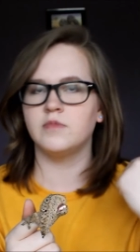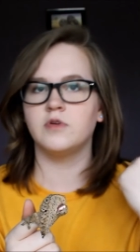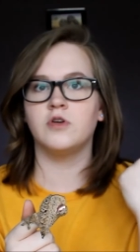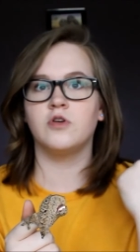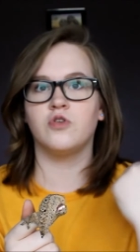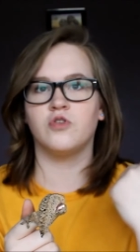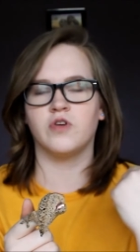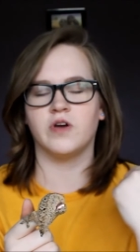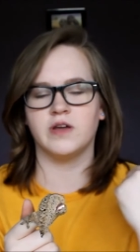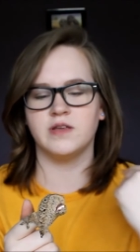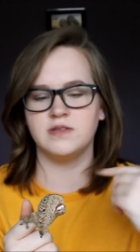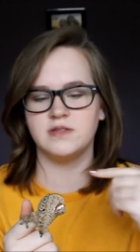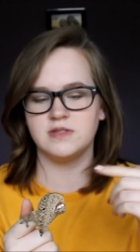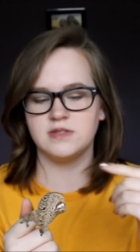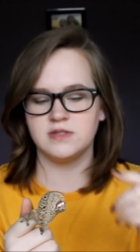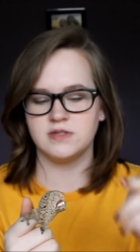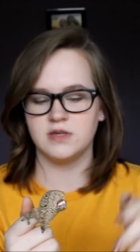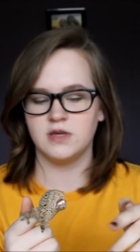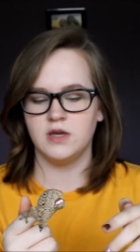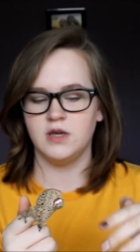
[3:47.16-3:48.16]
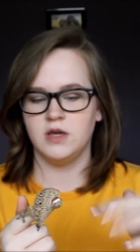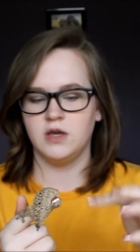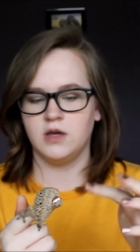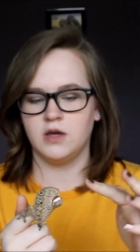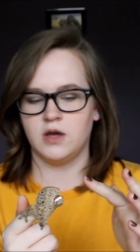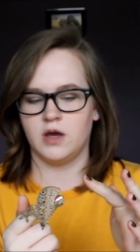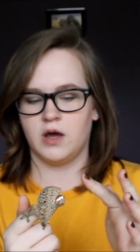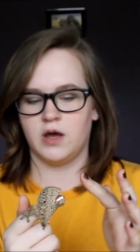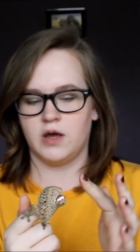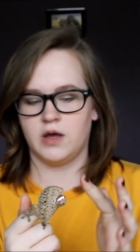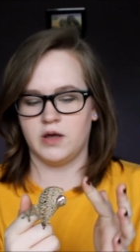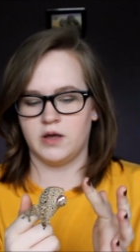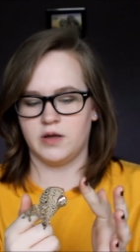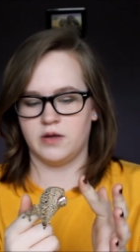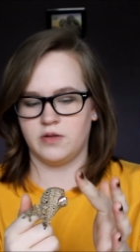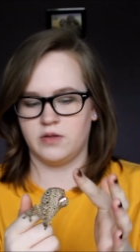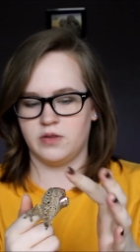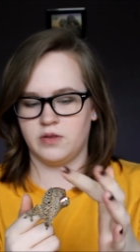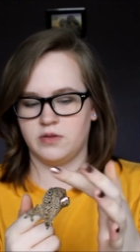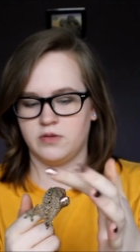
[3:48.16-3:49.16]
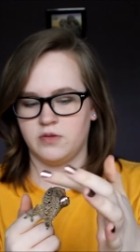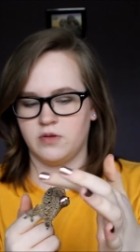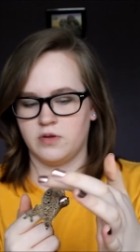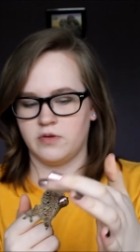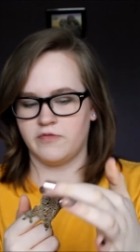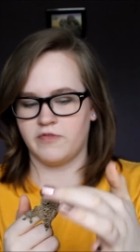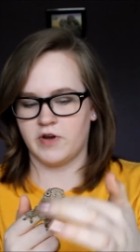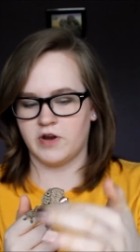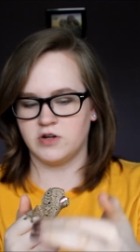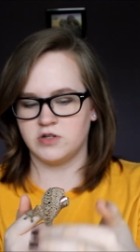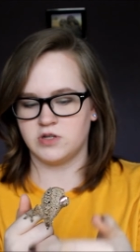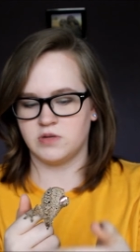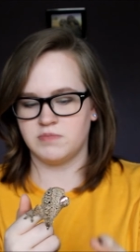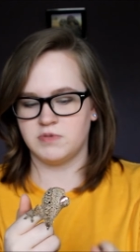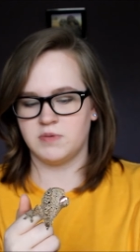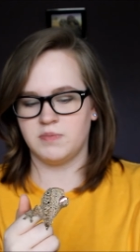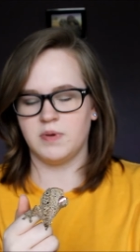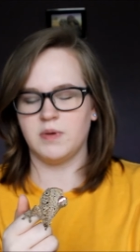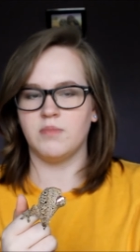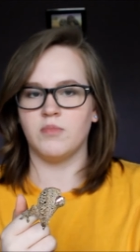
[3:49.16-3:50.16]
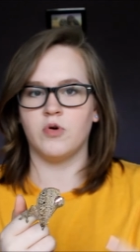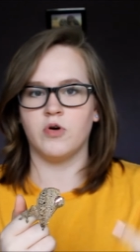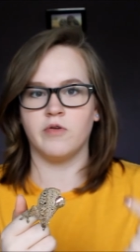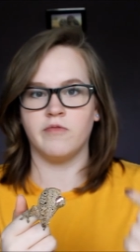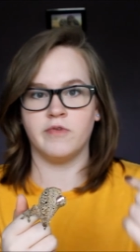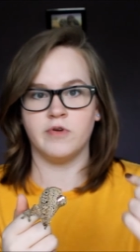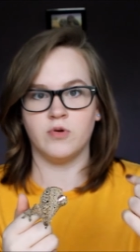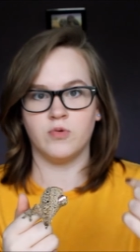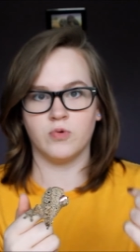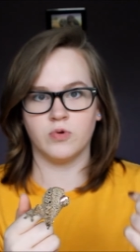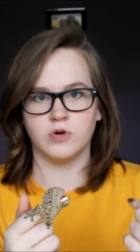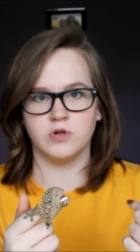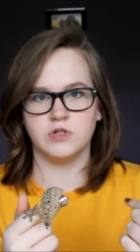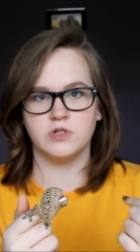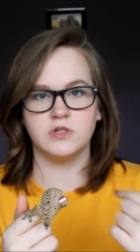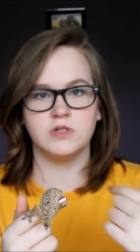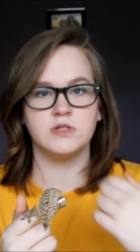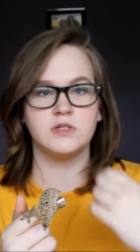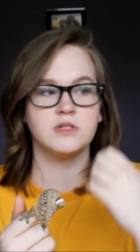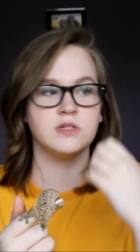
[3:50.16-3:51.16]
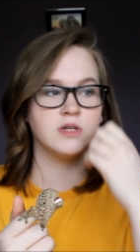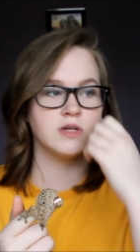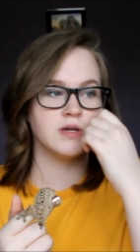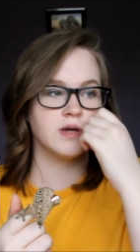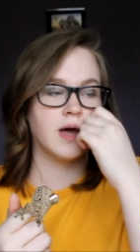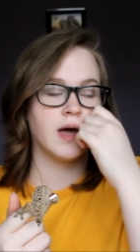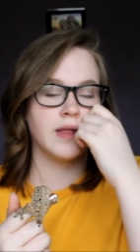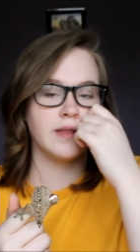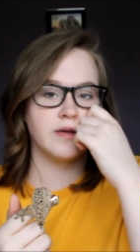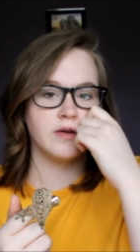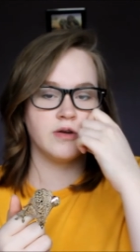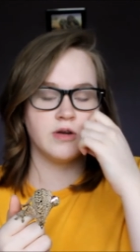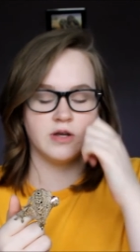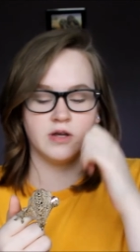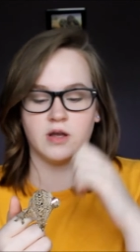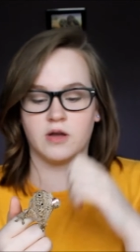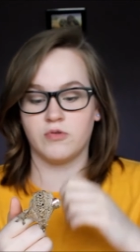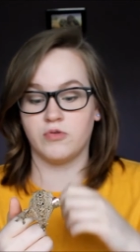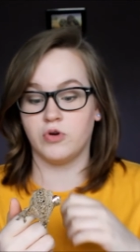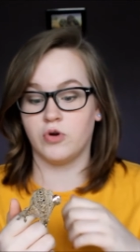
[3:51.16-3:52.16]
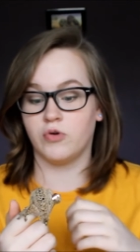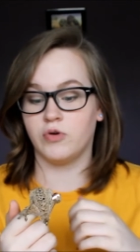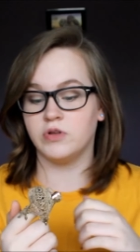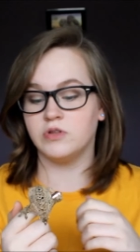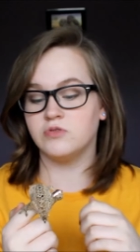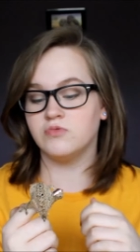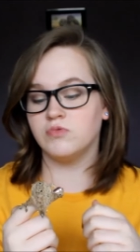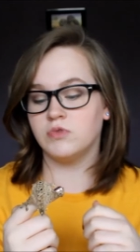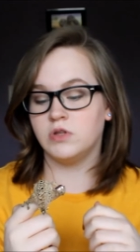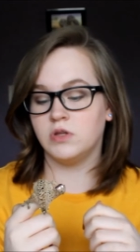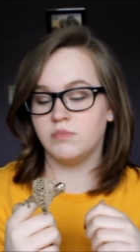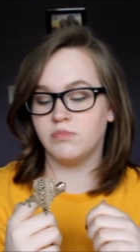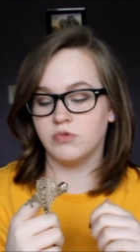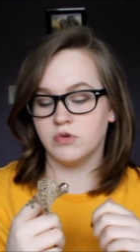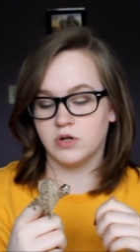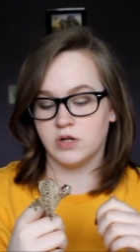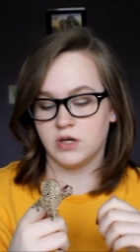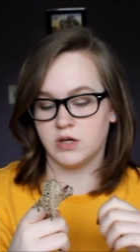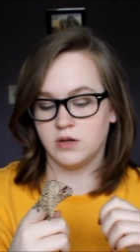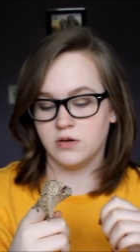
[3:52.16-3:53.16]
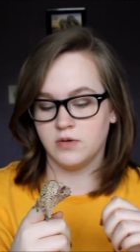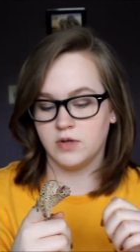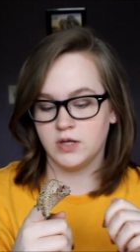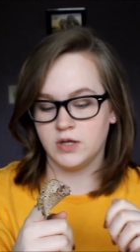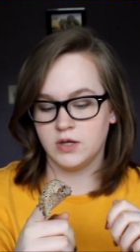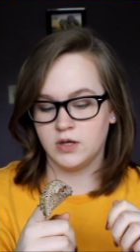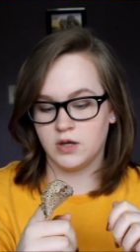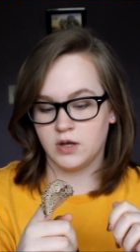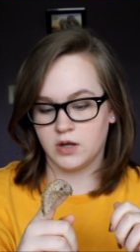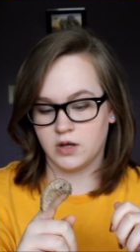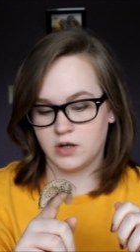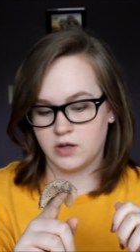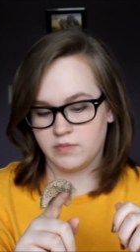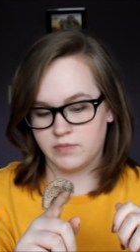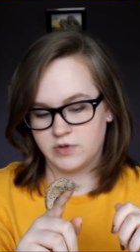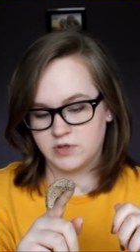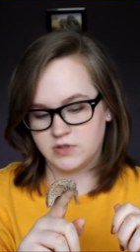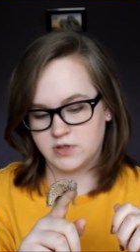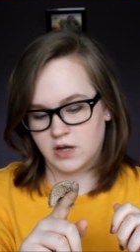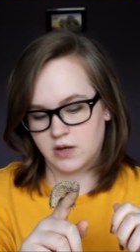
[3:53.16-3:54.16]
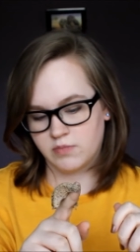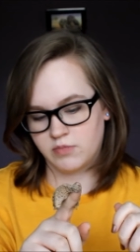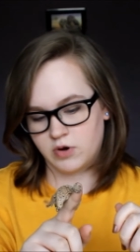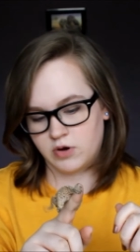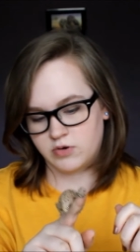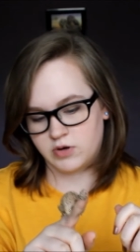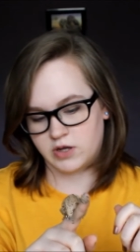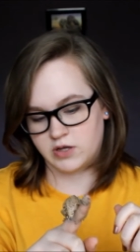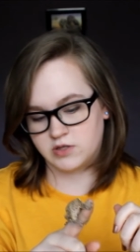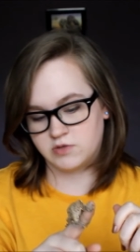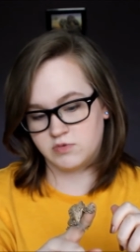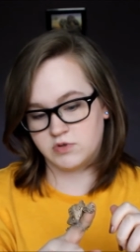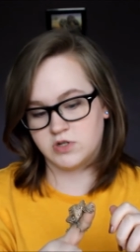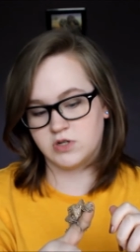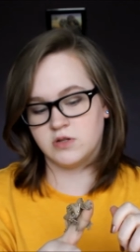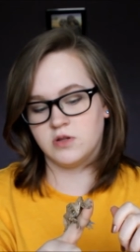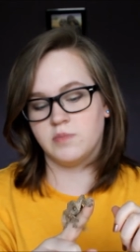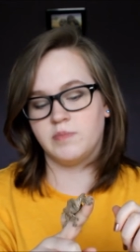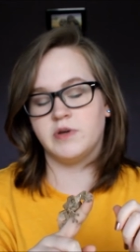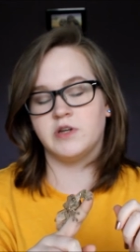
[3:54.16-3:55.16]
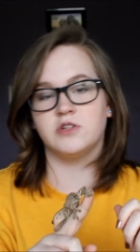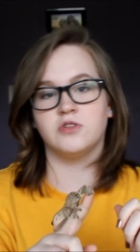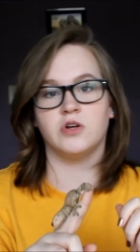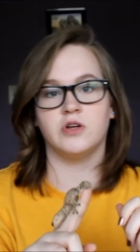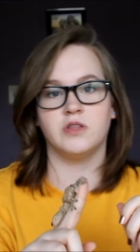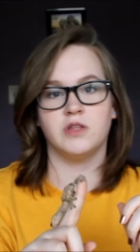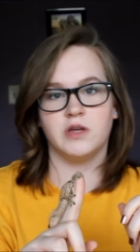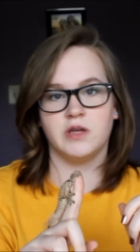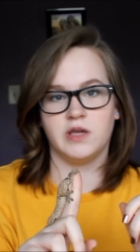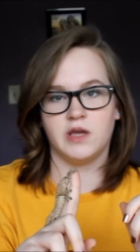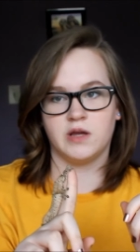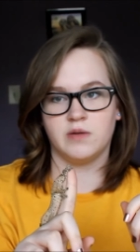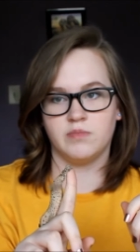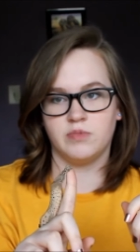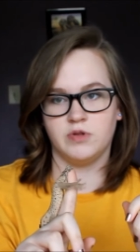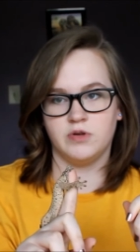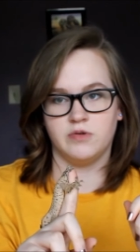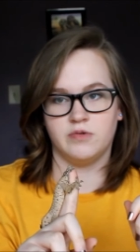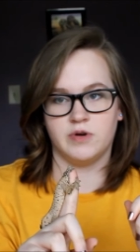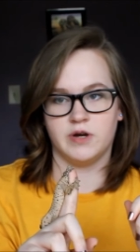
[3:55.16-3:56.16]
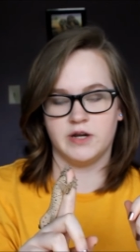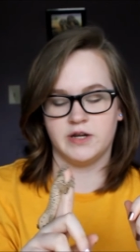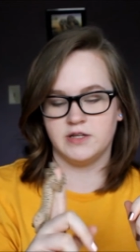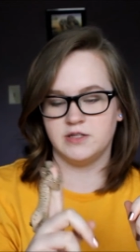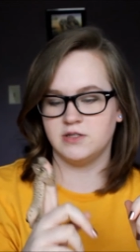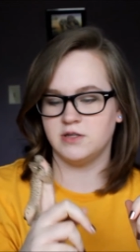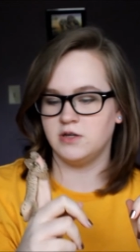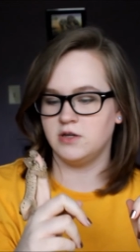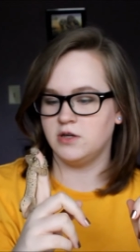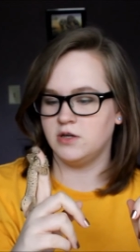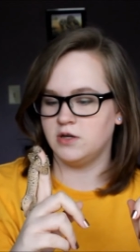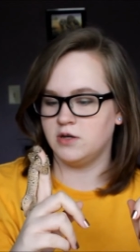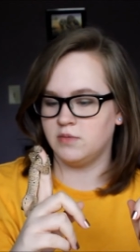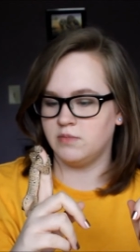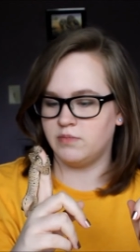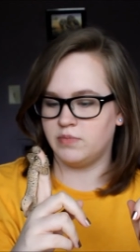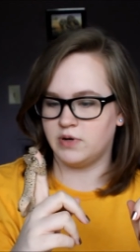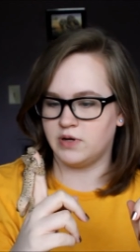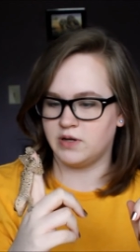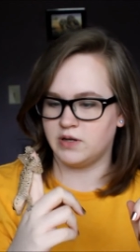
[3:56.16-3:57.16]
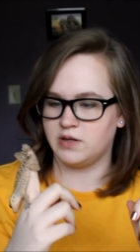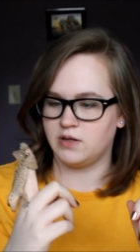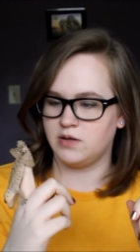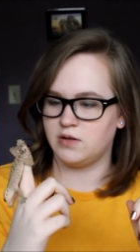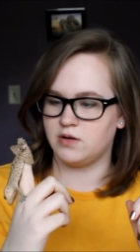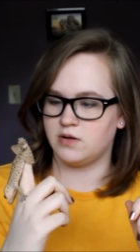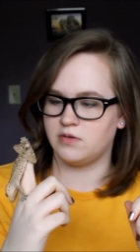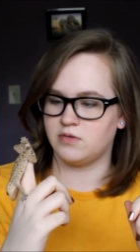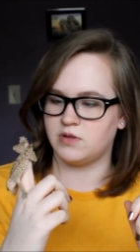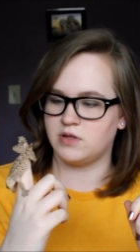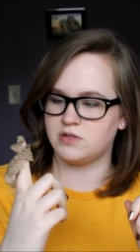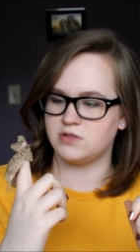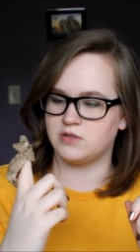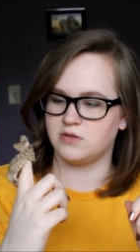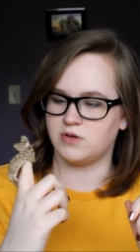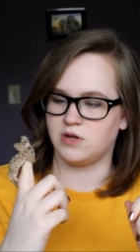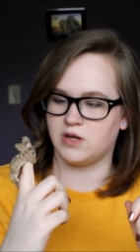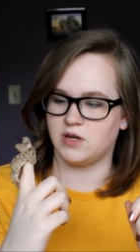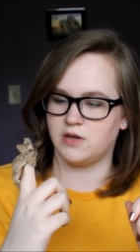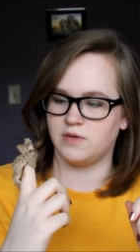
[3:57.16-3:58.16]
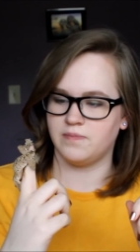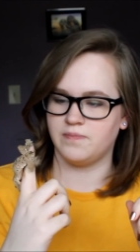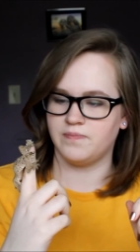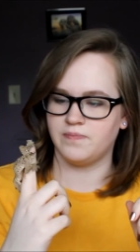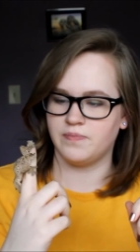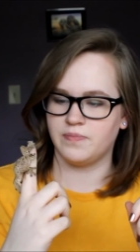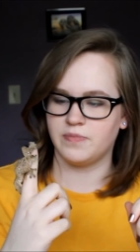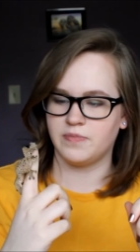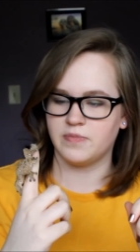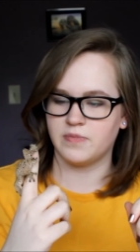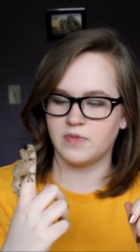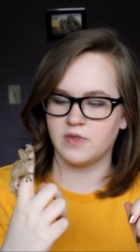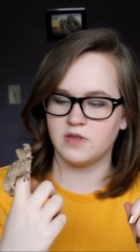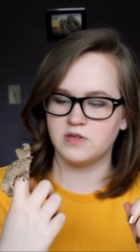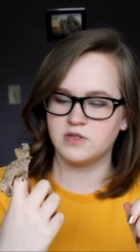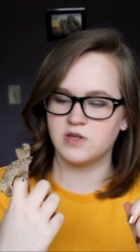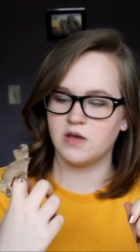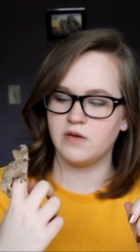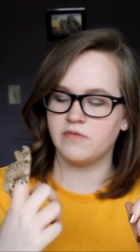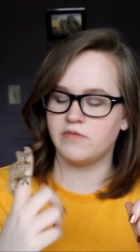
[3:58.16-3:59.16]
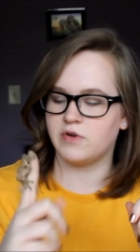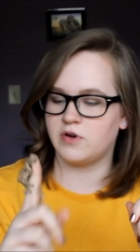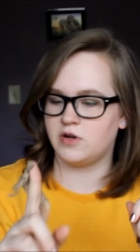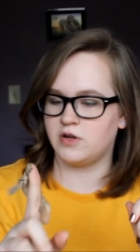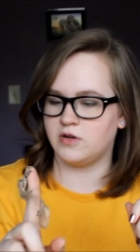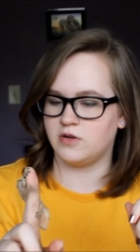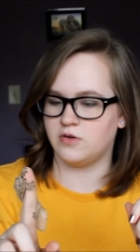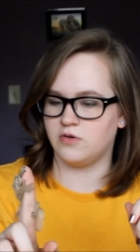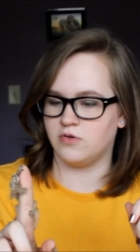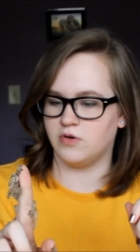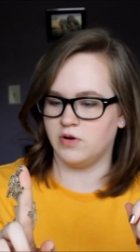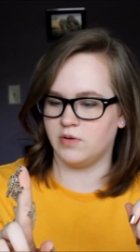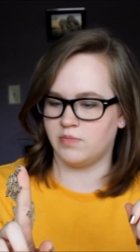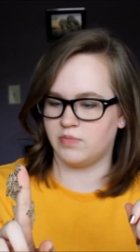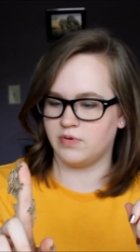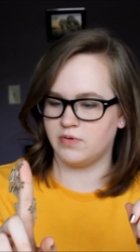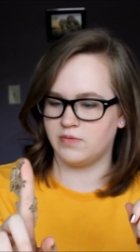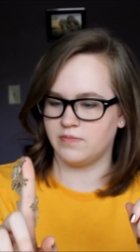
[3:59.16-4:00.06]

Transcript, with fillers: crest, fires up to be more of an orangish color. I don't know, it's really pretty. He's got brown eyes, which in the picture I thought he had blue eyes, but you know, that's okay. He's got very good grip.